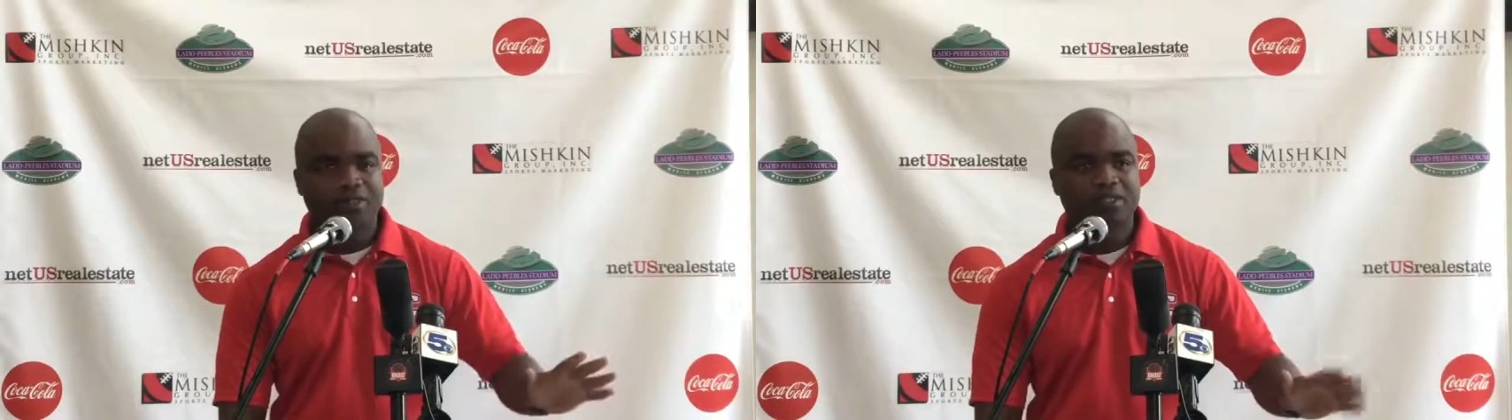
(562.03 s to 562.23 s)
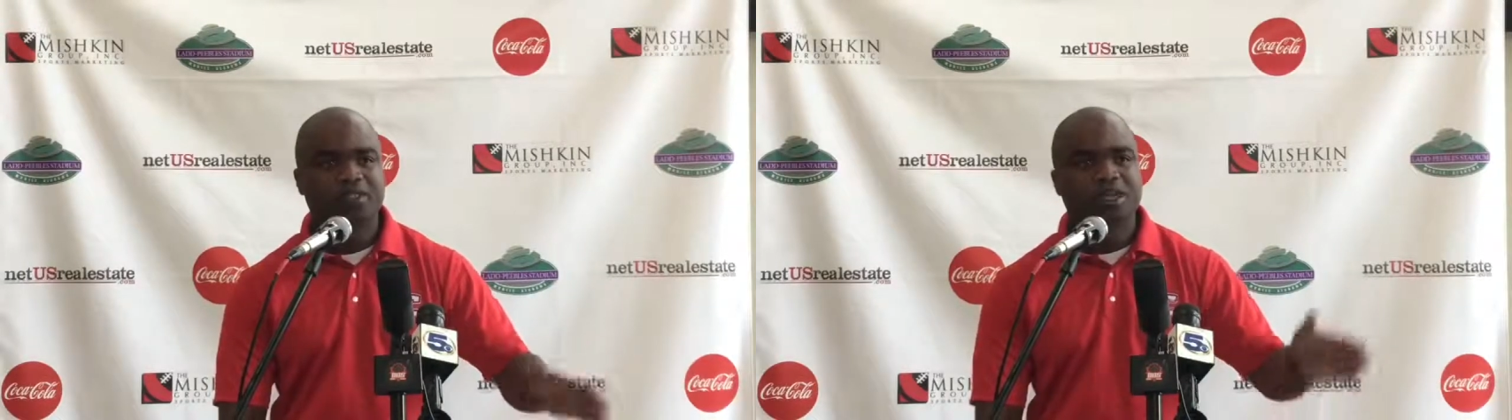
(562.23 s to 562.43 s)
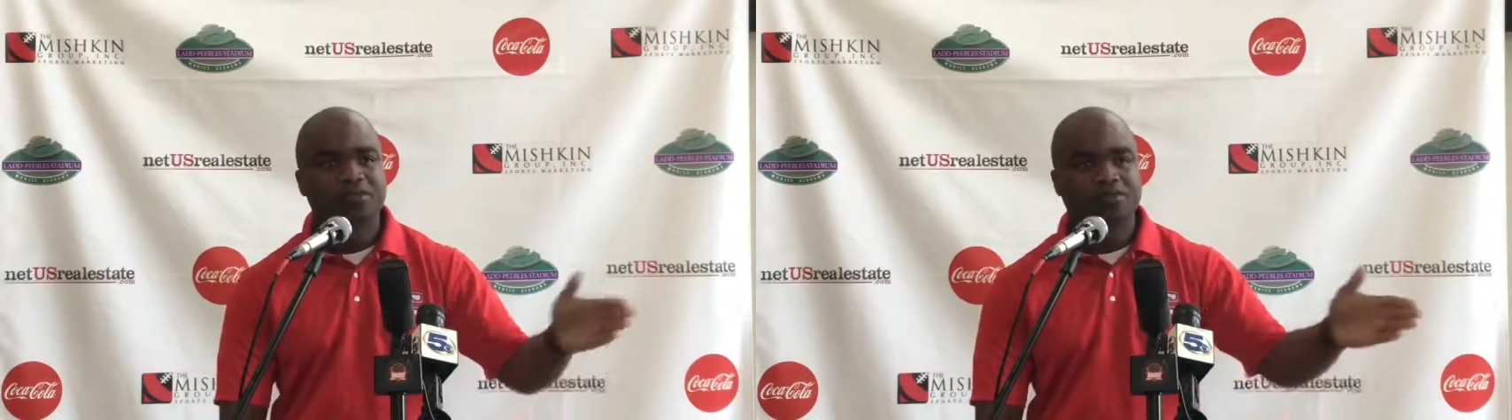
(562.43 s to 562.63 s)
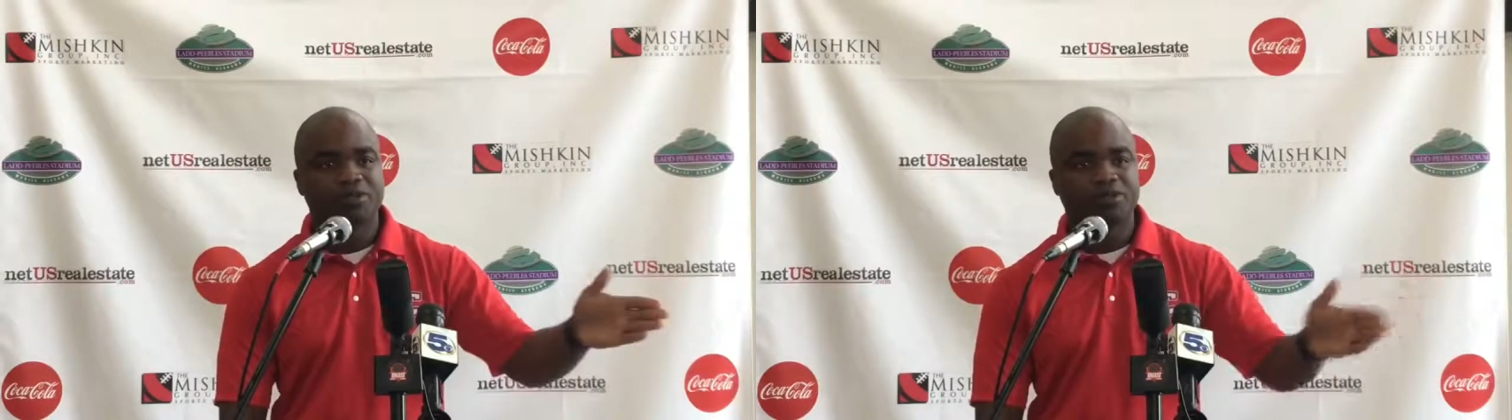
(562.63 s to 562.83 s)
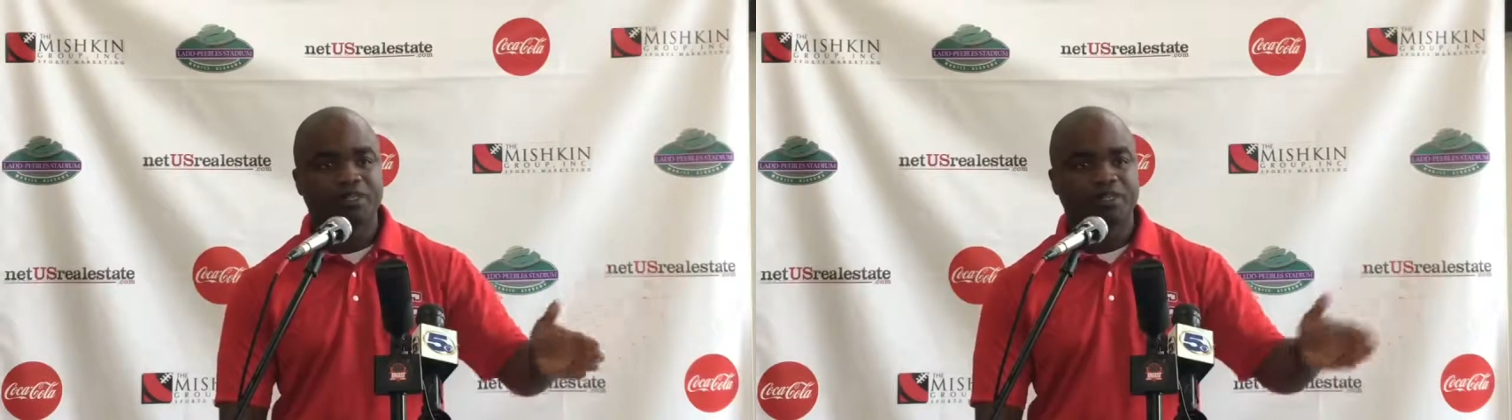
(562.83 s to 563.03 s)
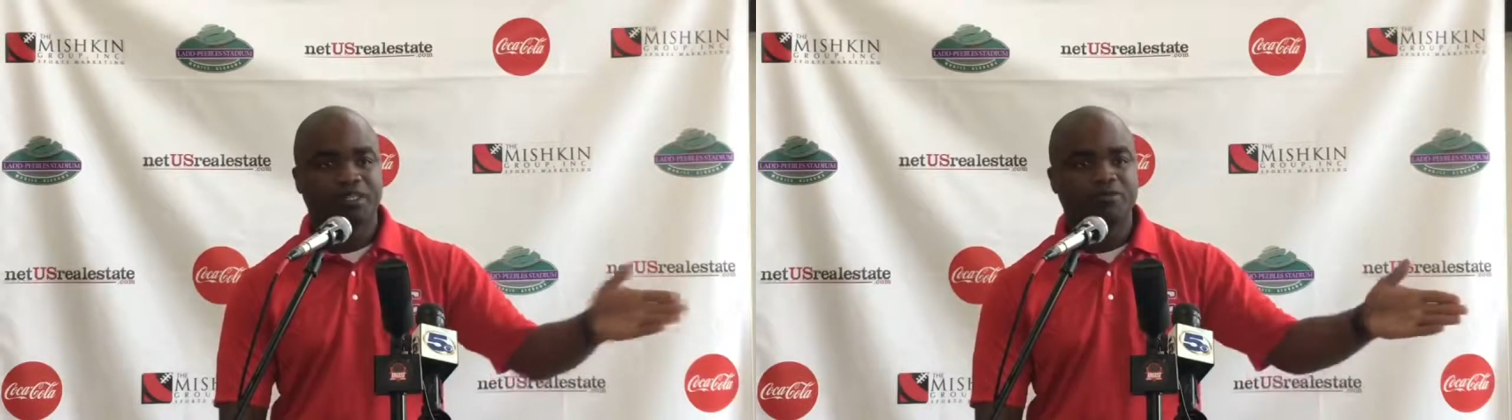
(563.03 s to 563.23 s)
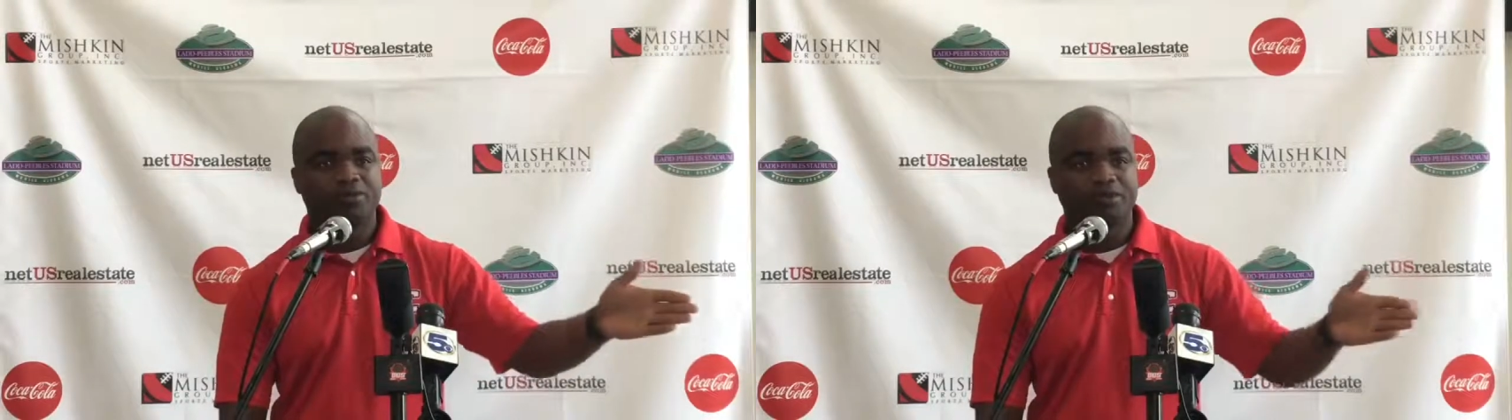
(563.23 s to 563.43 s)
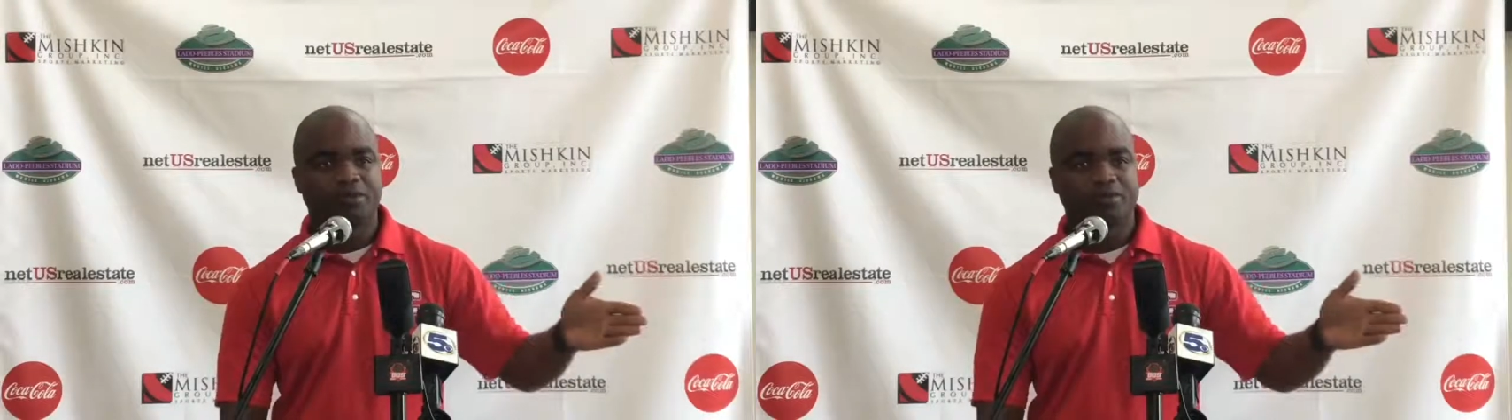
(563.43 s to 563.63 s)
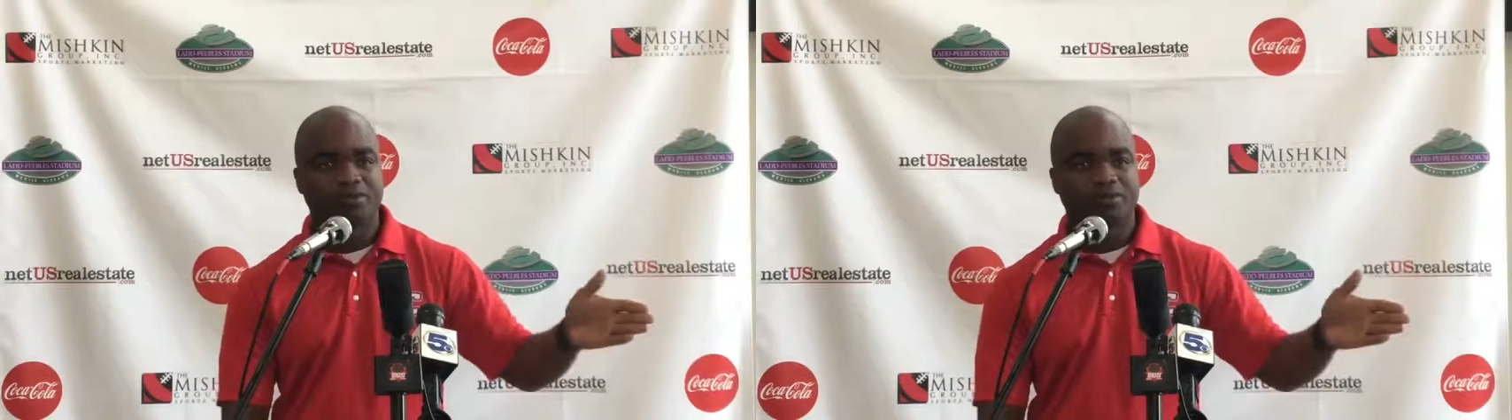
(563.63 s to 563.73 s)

I said, that's what a winning team would do.